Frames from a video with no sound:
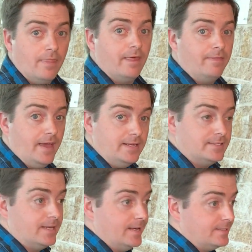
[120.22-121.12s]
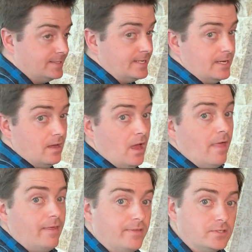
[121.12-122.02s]
That they see
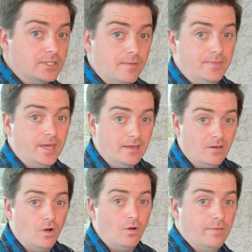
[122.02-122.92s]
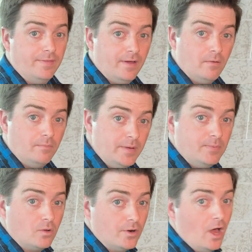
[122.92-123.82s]
that there's something that
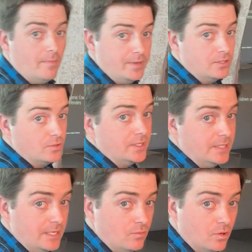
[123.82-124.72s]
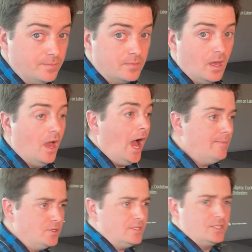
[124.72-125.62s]
people are not being treated equal.
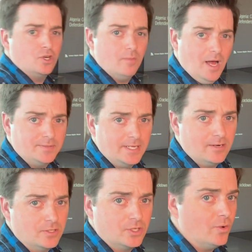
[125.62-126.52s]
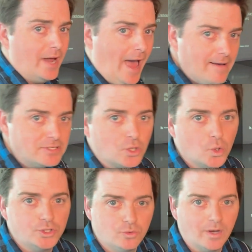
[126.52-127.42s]
I'm using this term upstanders though, and I haven't
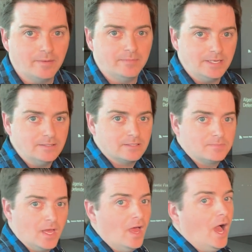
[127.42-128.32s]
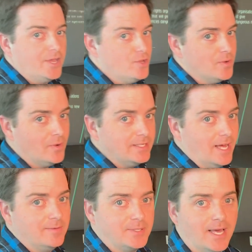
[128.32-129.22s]
told you what it means. A human rights
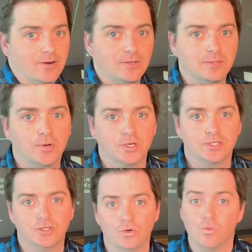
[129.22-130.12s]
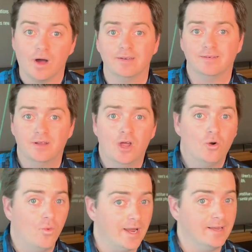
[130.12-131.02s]
upstander is a person who, 1,
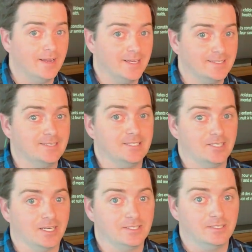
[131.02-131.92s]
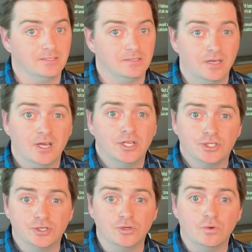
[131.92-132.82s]
recognizes an injustice,
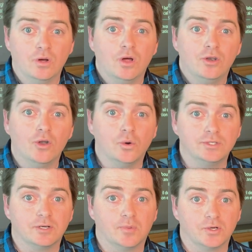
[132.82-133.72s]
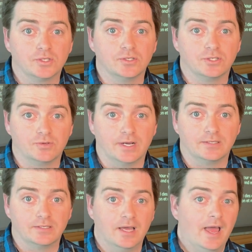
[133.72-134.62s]
2, knows their personal
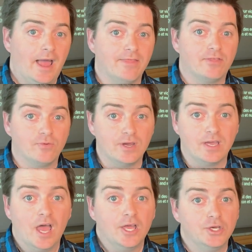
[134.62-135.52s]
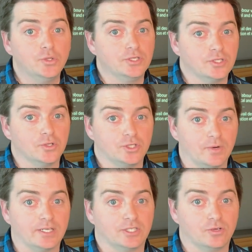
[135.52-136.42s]
strengths, and 3, uses those
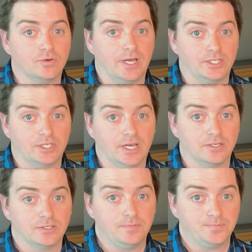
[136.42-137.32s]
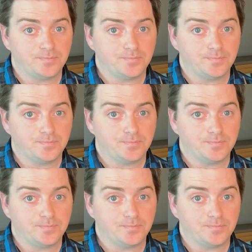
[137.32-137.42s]
strengths to create change.